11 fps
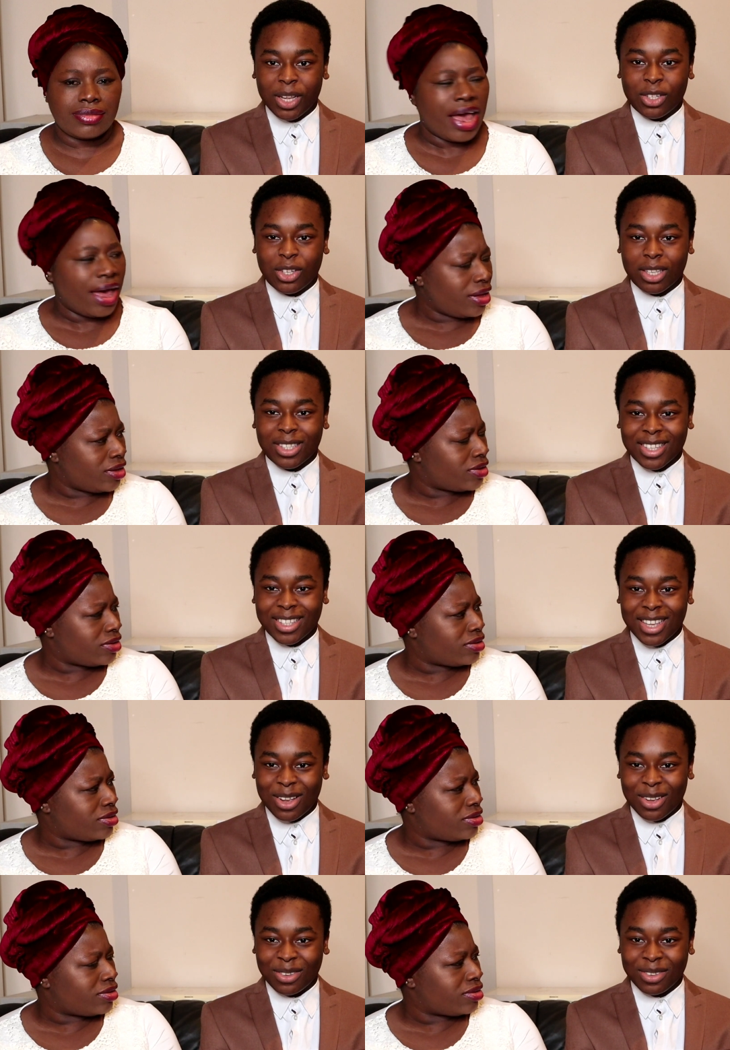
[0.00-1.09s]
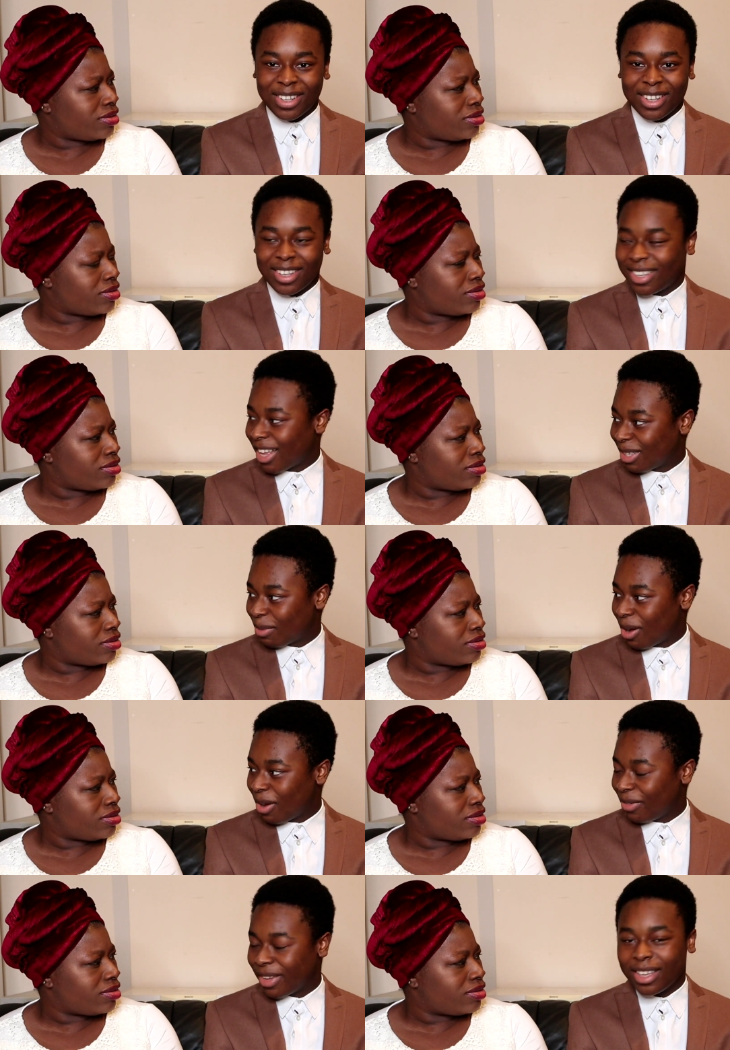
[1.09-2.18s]
Speaker 1: Just to sell, that's
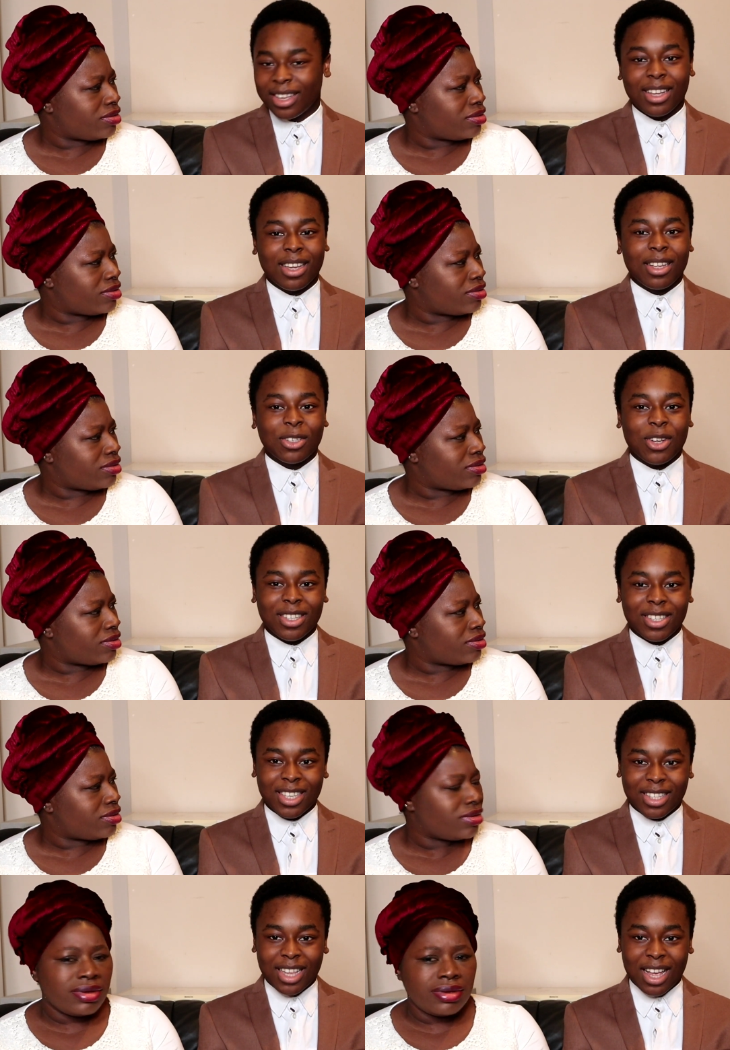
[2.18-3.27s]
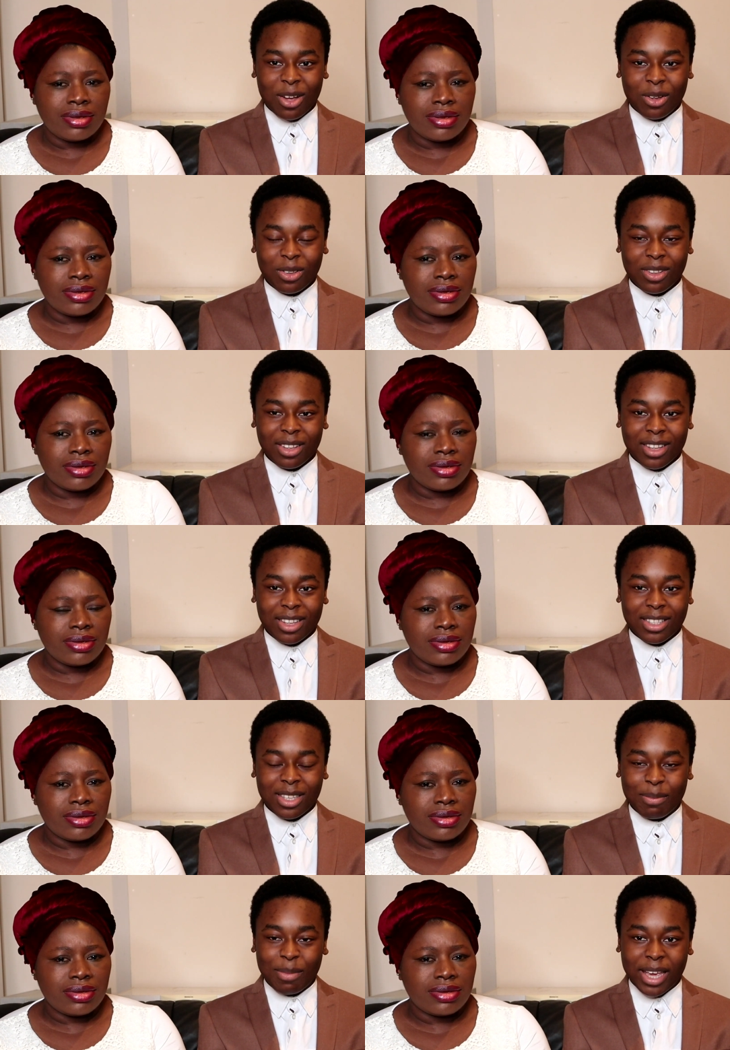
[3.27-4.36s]
part of it, just to sell
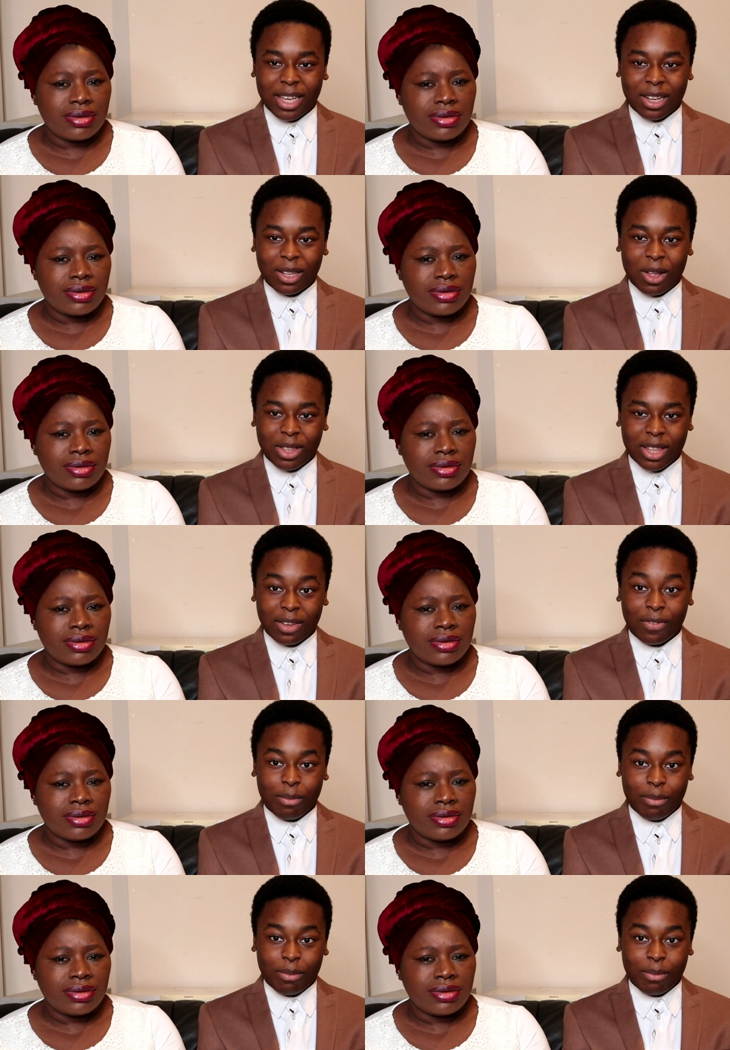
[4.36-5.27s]
to make clothing for